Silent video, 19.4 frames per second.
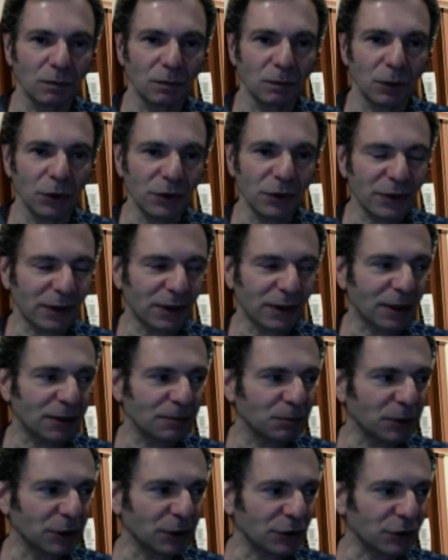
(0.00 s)
music
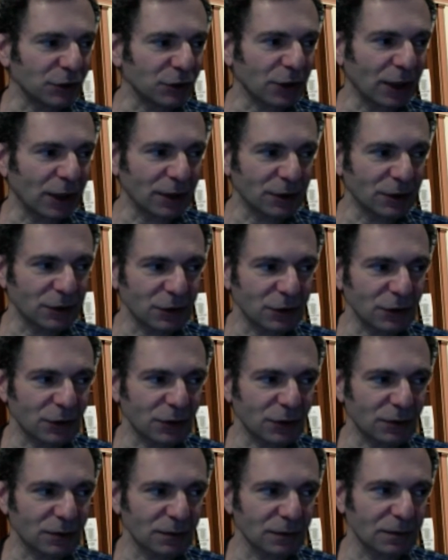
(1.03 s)
can be
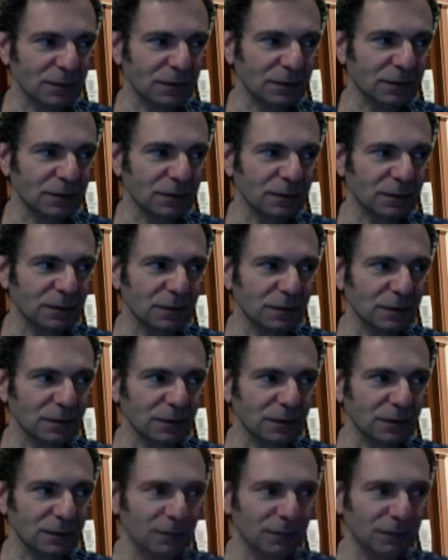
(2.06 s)
judged
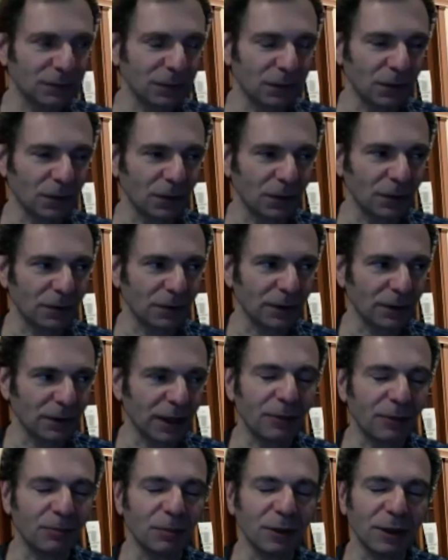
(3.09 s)
it
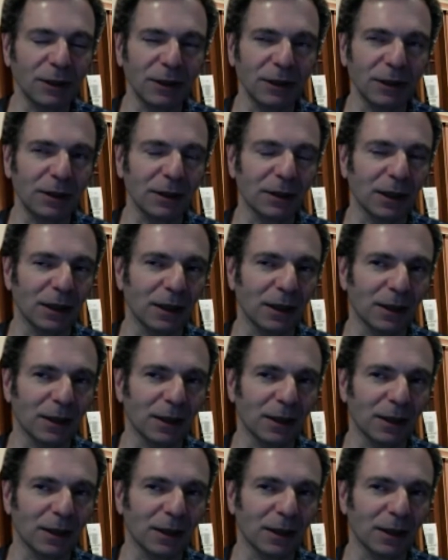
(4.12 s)
can be